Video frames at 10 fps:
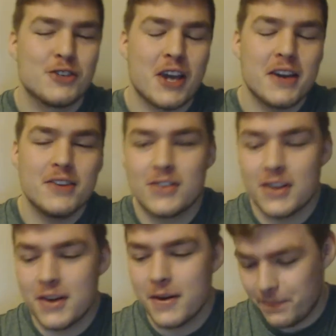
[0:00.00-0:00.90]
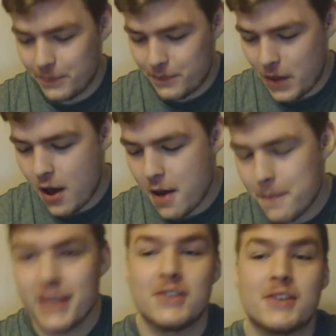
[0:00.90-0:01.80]
I've changed it.
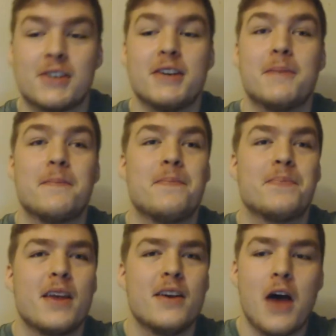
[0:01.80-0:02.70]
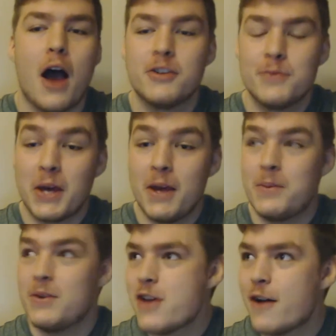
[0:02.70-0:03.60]
Um, basically, I'm going to be
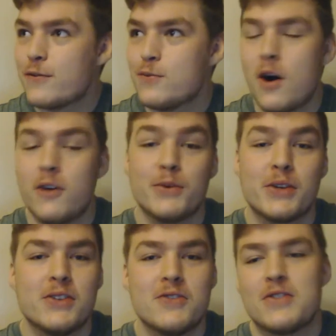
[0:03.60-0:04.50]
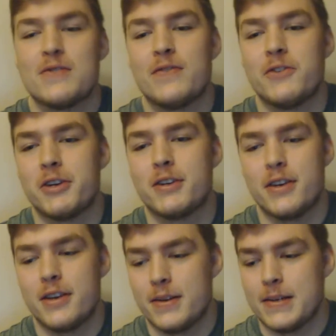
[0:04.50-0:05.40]
keeping it there for a while because there's
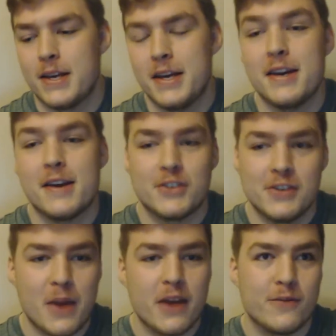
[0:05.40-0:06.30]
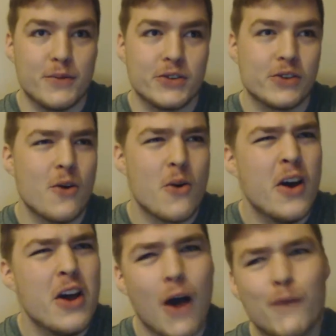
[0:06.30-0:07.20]
something he actually made for me.
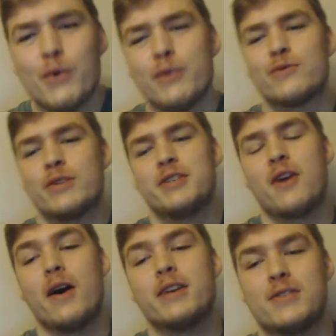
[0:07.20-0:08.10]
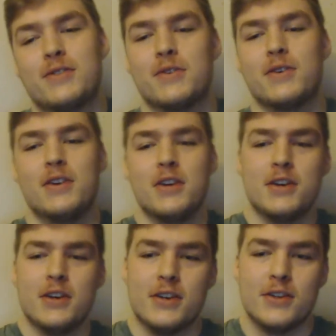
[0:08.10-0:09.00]
So I thought it was really nice that
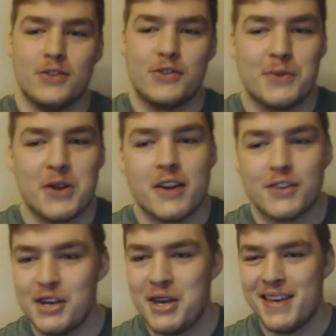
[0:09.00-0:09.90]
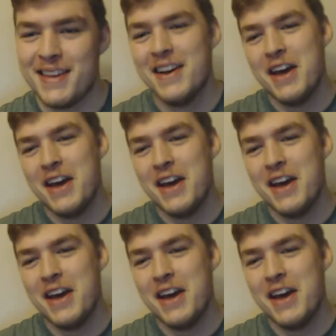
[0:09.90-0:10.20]
somebody actually.